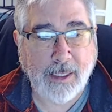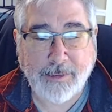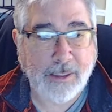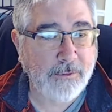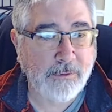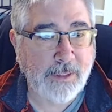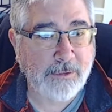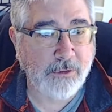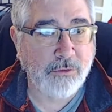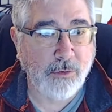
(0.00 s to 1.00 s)
And that's
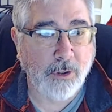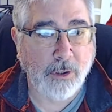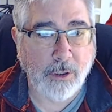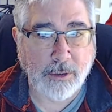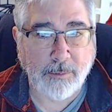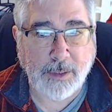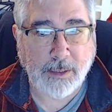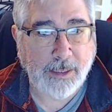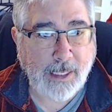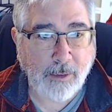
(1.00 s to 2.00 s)
a strong argument.
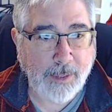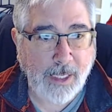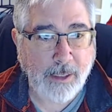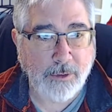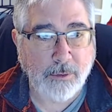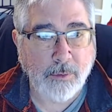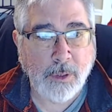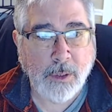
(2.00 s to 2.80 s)
Like, how can you?